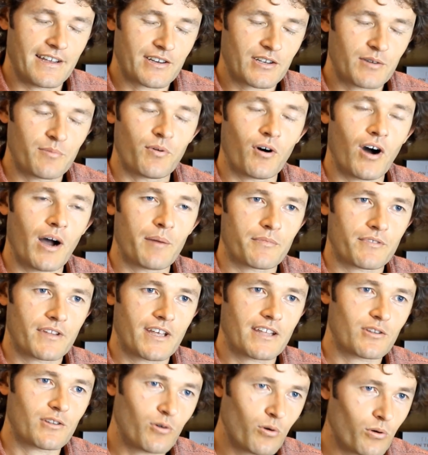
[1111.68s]
and
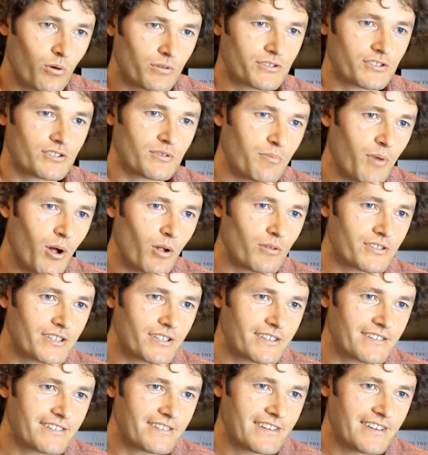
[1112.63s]
combined with that, the horses are
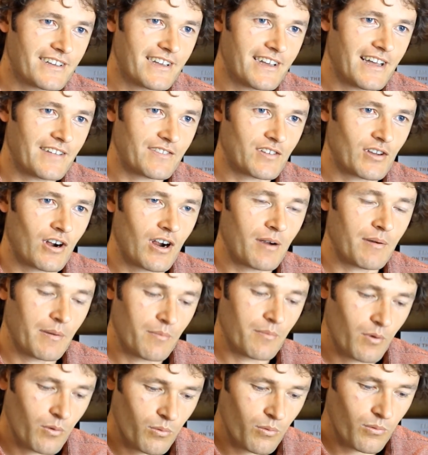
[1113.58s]
molting. Yeah. And so I
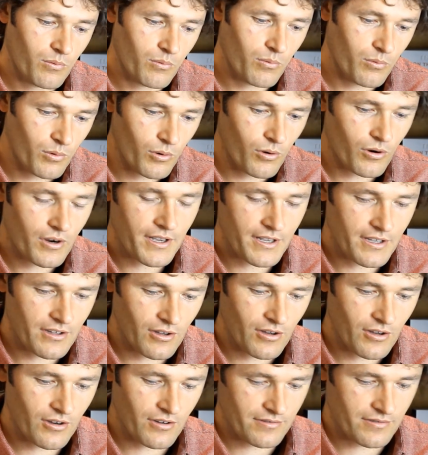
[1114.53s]
remember
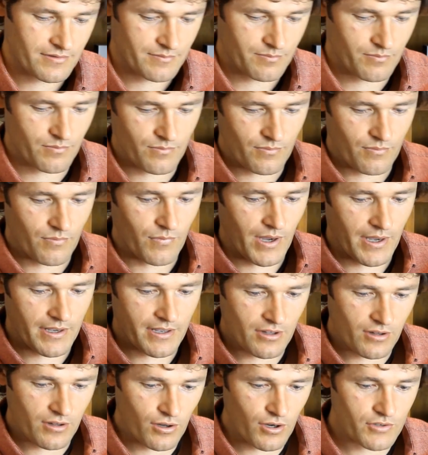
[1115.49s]
walking along,
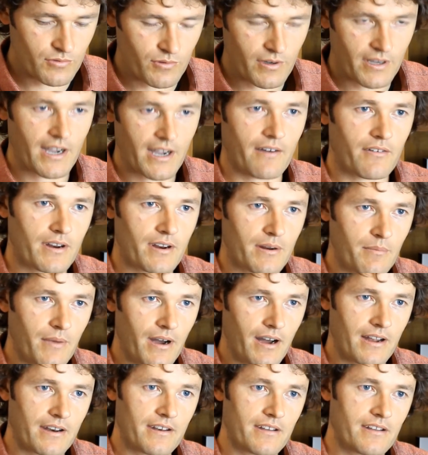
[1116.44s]
my clothes were covered
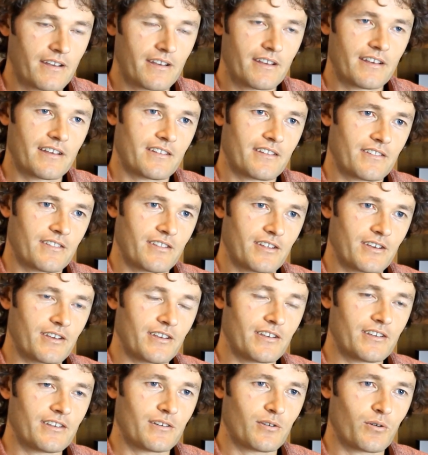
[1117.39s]
in mud,
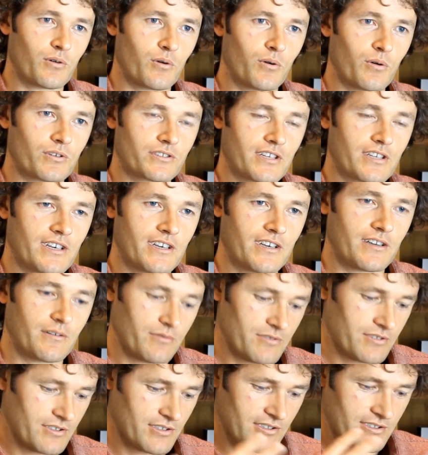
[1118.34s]
the horse
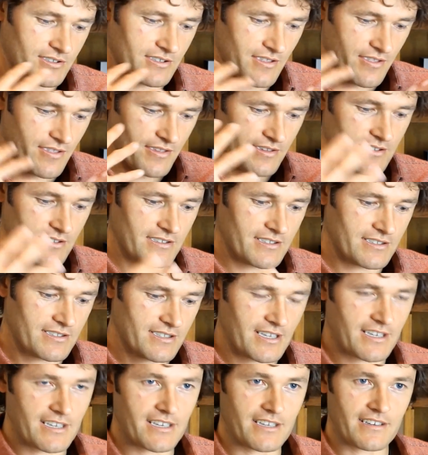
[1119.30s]
hair was just
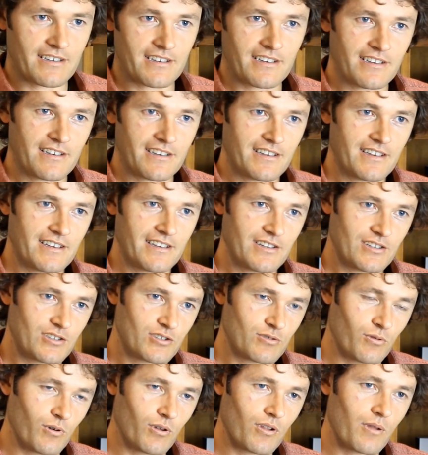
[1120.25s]
sticking
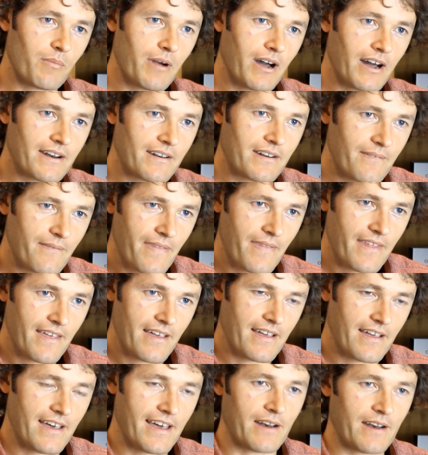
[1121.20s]
to all the mud,
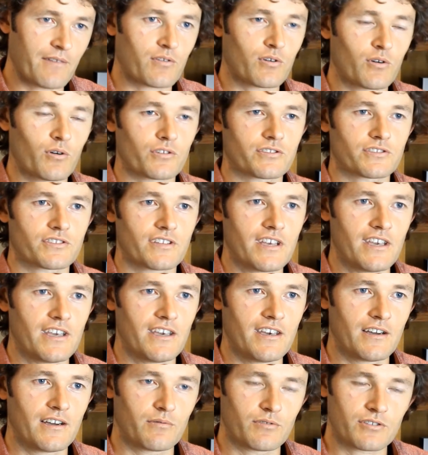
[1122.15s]
and of course the
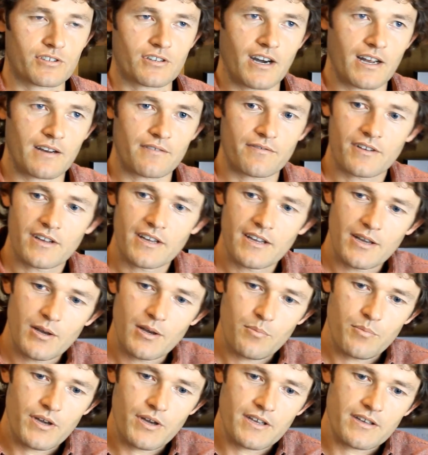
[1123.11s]
hair was kind of
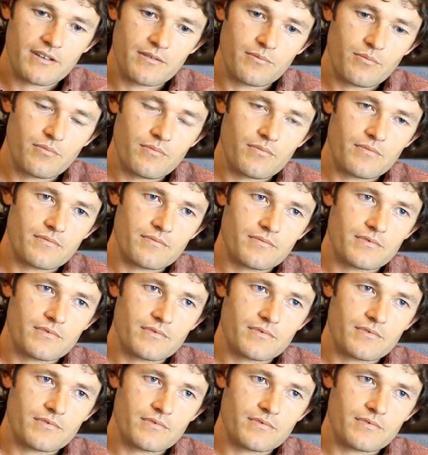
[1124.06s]
being